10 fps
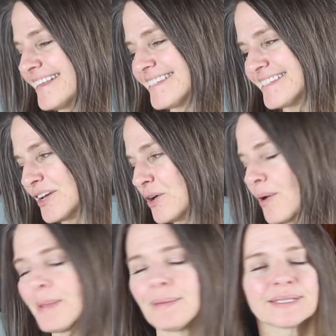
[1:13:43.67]

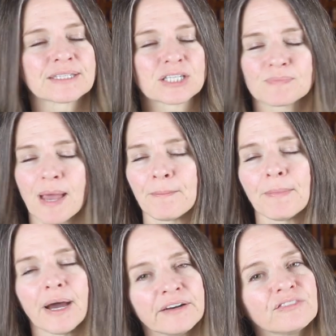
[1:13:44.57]
so maybe it's just I'm
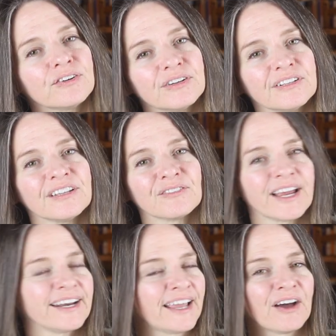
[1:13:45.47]
mindful
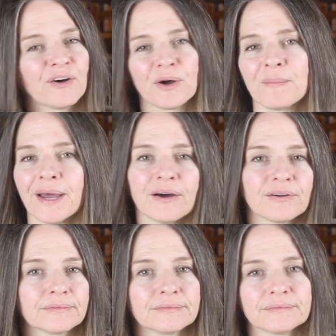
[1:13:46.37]
right now
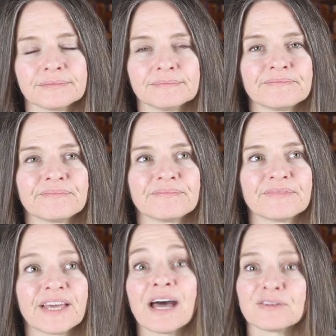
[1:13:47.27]
about
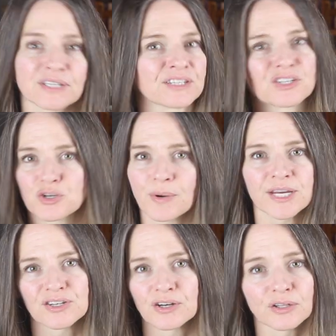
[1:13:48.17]
the housing
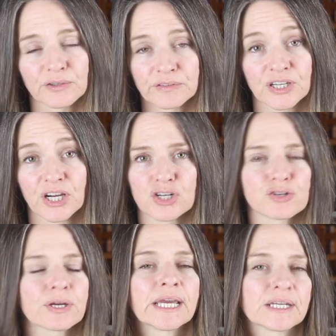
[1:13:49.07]
situation all over the
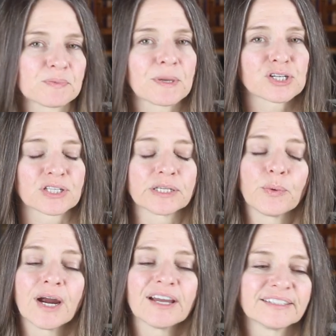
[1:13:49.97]
country and especially
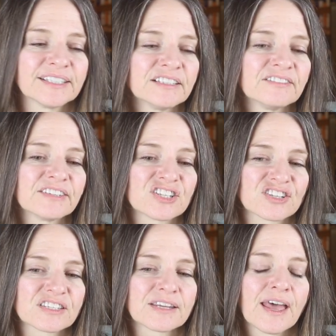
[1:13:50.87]
where I live. It
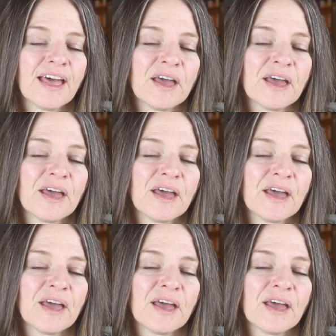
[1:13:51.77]
just